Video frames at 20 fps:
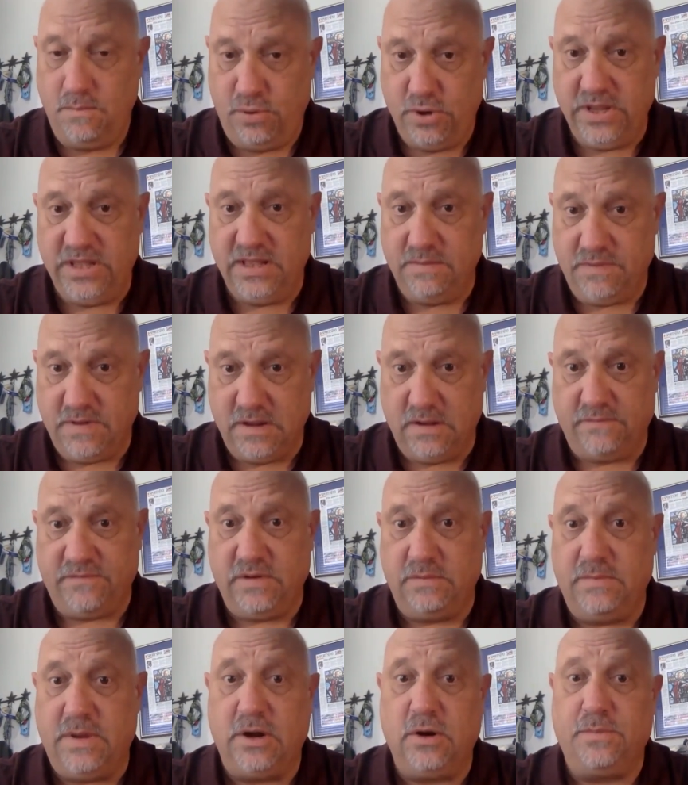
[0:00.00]
putting
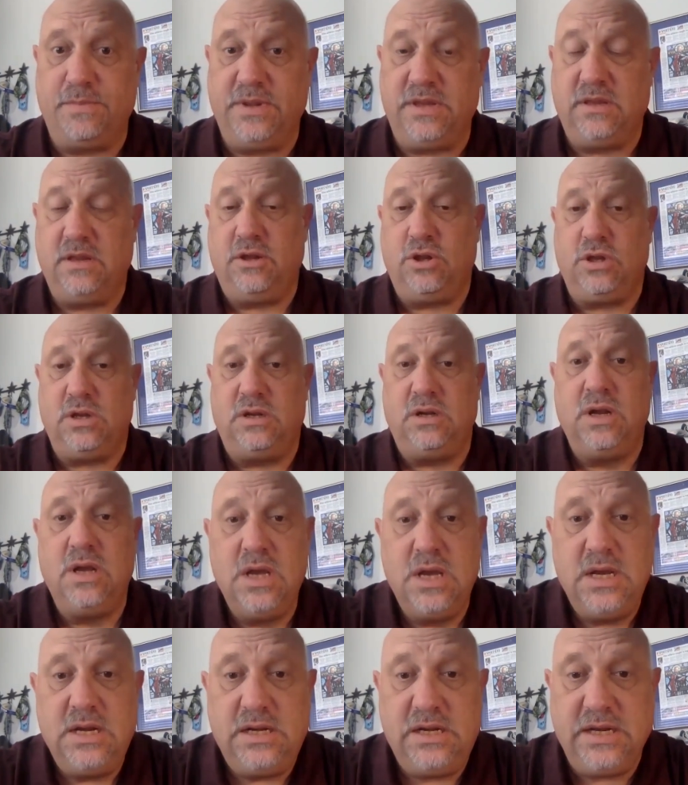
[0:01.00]
themselves in better position
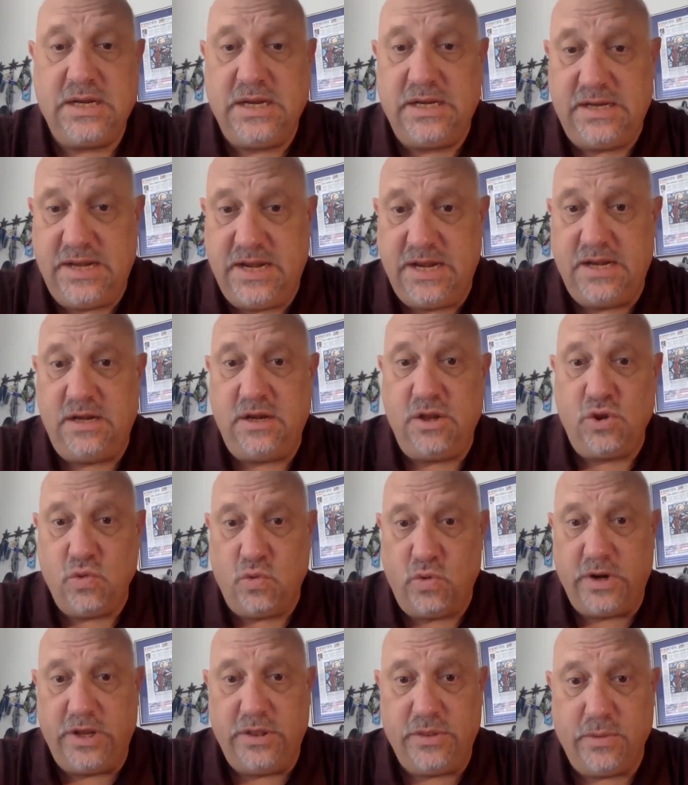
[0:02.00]
to contend in
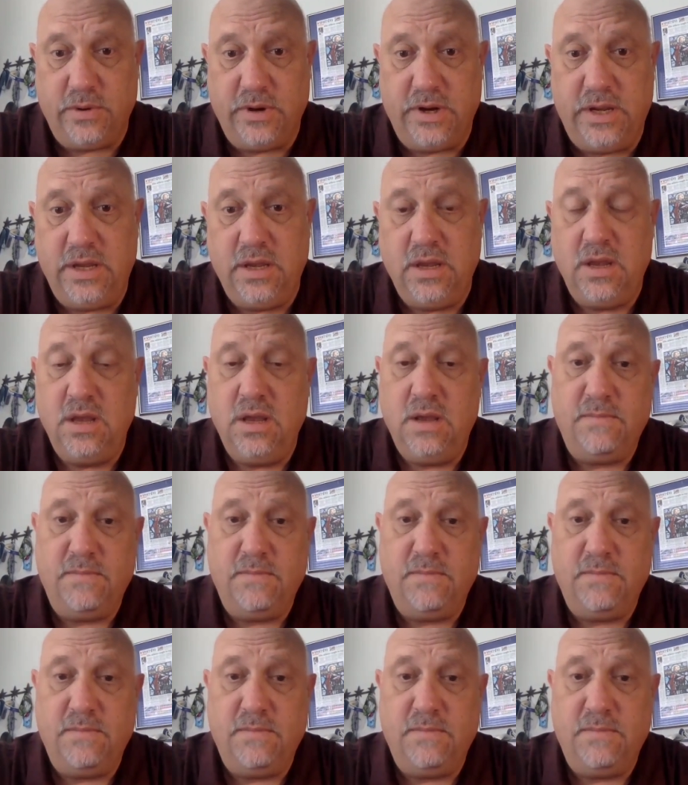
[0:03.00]
23